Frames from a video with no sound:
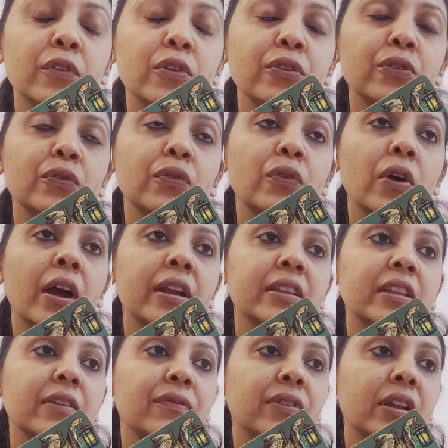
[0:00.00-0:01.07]
for you
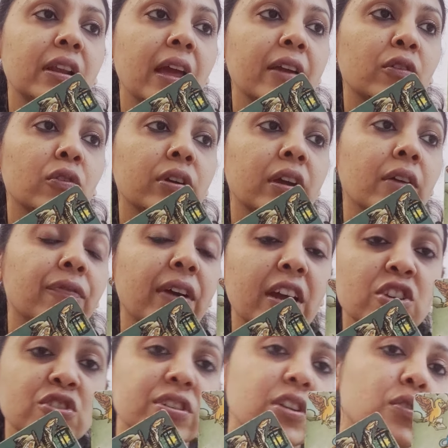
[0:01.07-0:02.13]
and they feel like, okay,
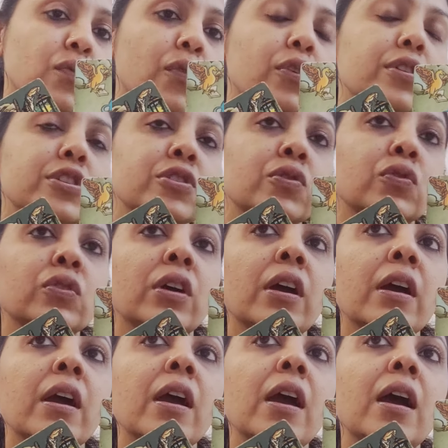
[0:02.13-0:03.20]
affectionate towards you.
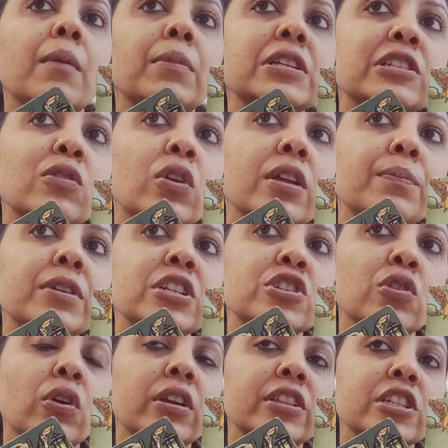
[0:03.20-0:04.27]
But slowly but
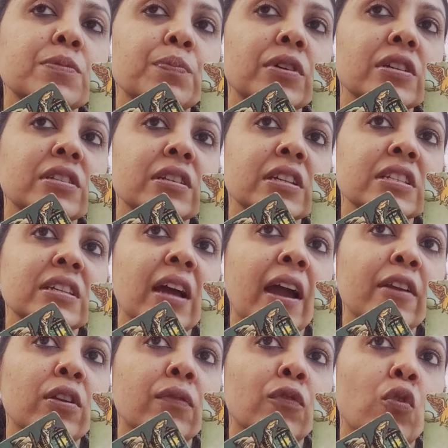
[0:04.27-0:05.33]
surely, this person is
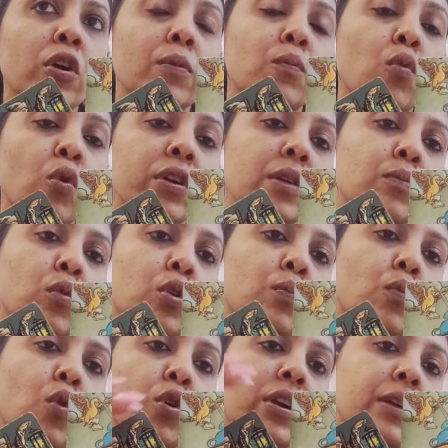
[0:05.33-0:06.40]
kind of going more and
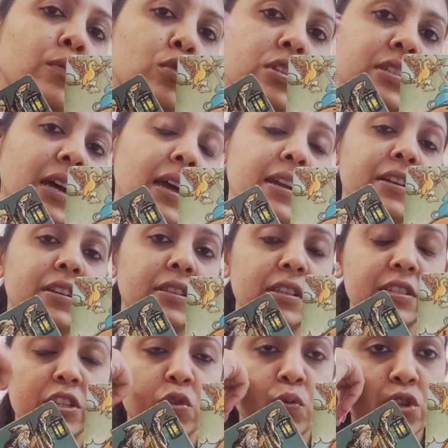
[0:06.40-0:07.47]
more silent in the
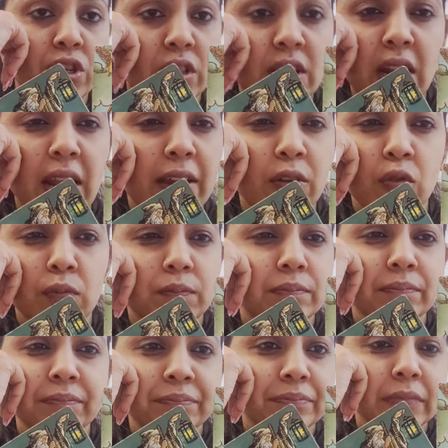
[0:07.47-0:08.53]
situation. They're like, no.
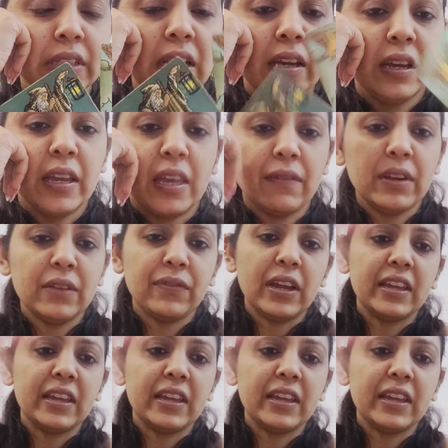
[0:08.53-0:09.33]
Even if